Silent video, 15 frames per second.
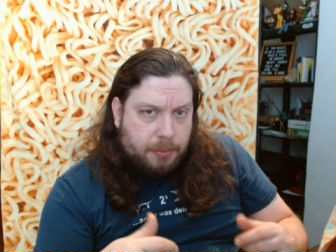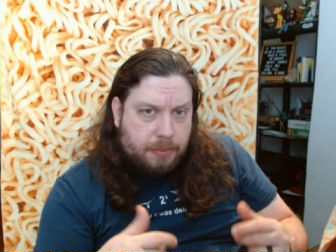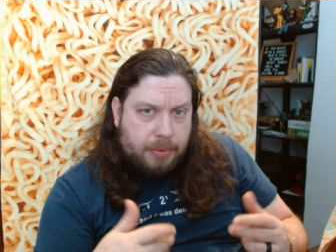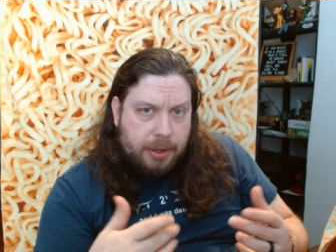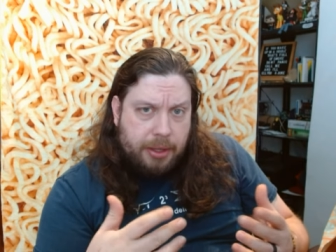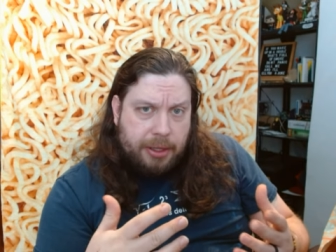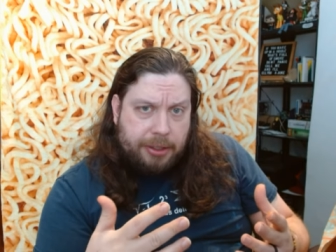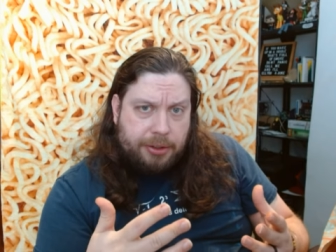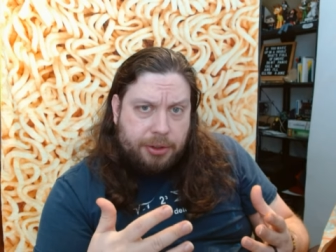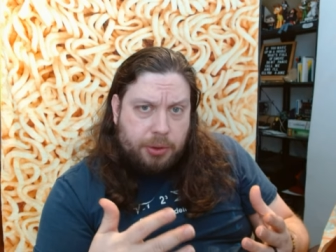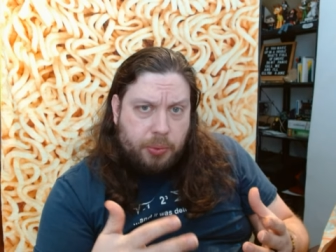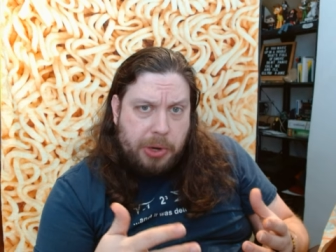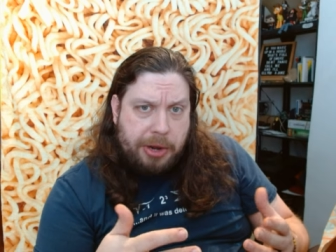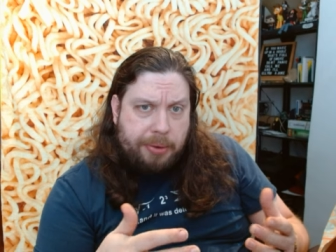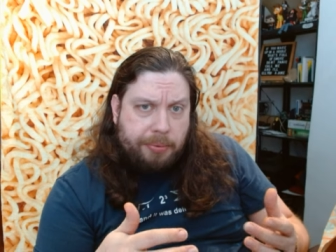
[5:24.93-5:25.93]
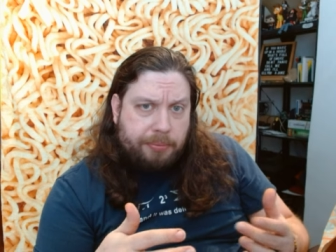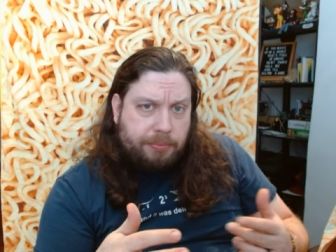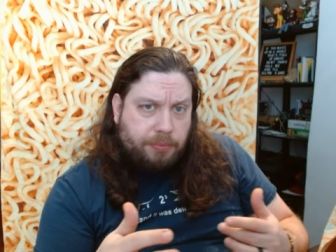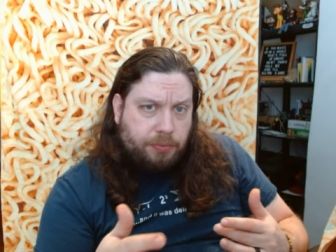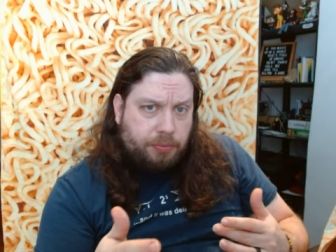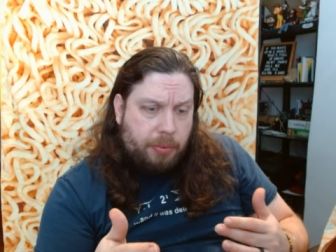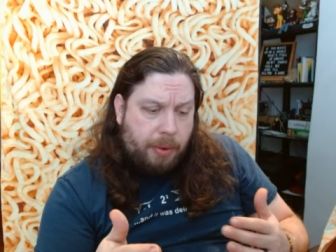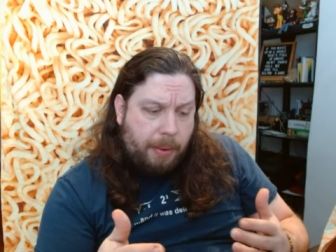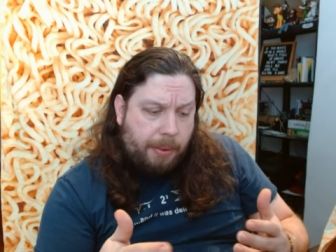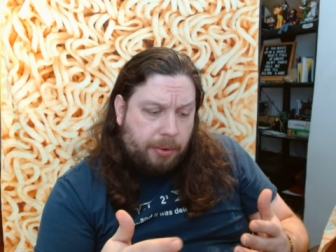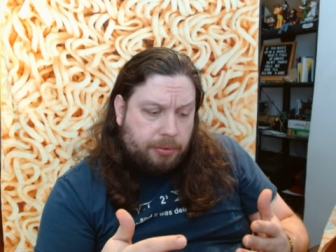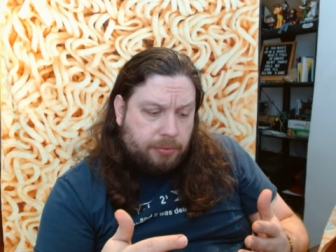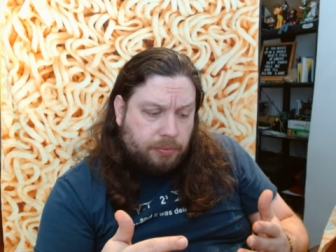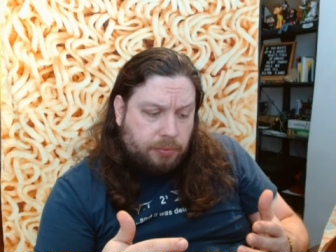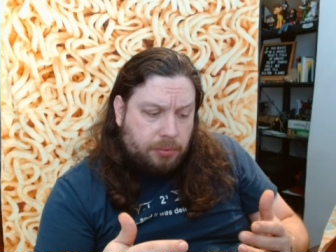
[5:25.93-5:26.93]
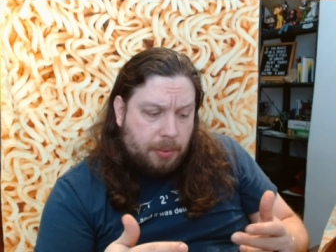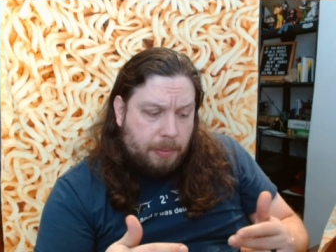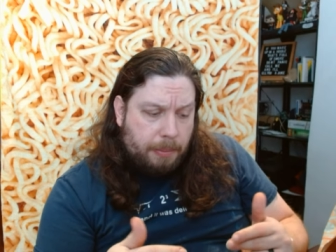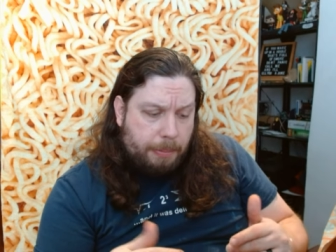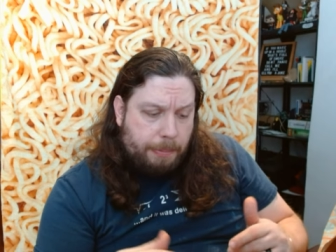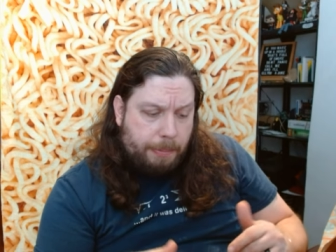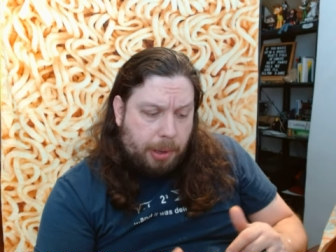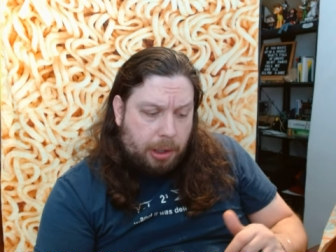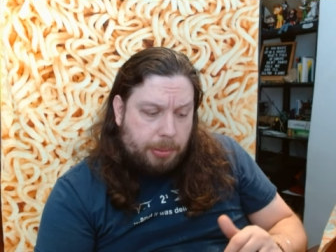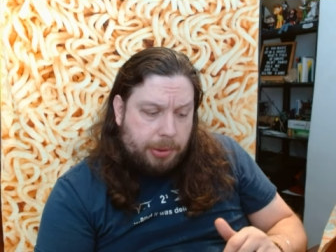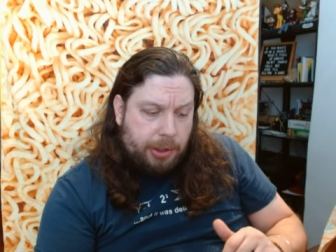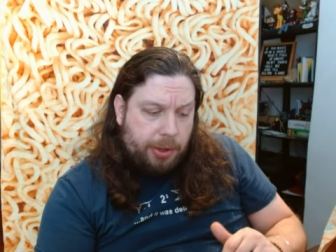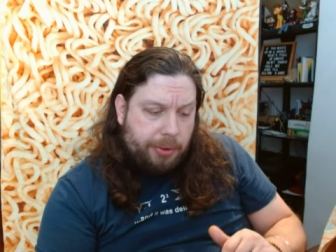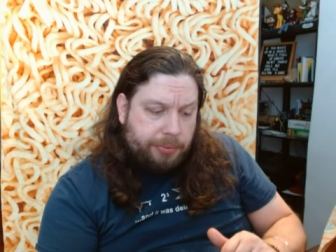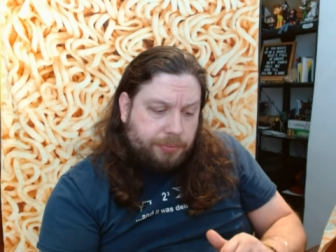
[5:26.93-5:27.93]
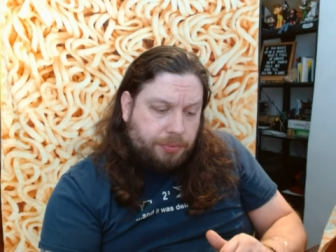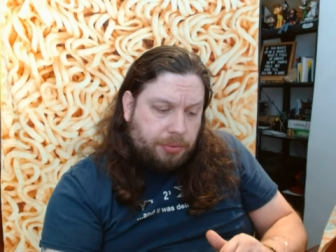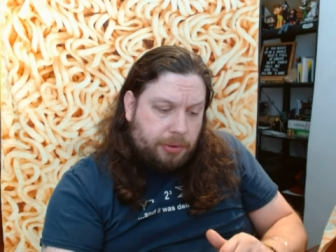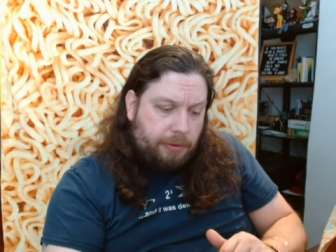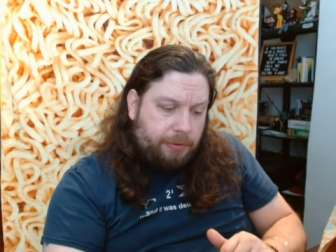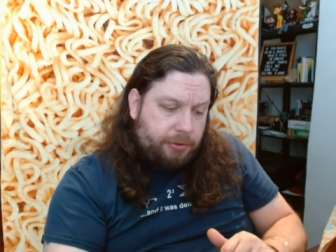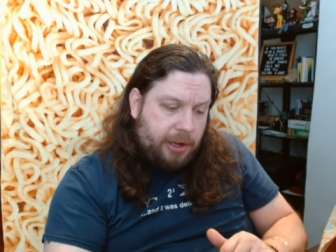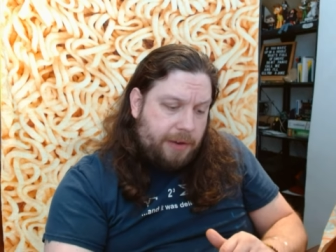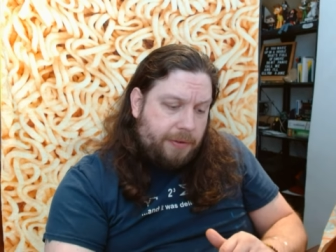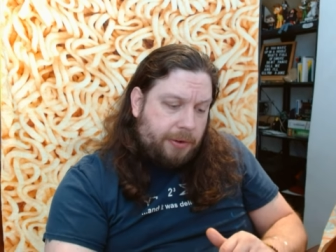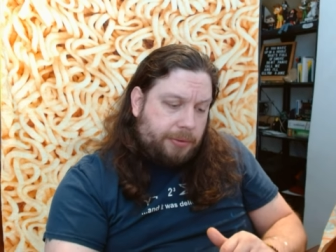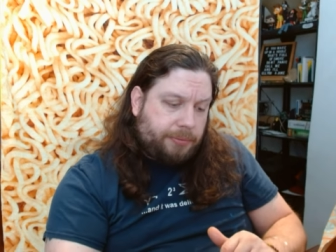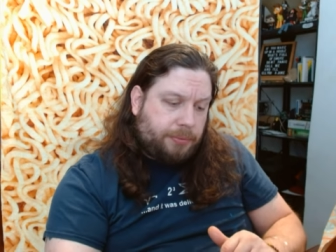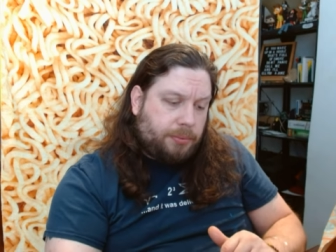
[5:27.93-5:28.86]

and that sweet barbecue flavor.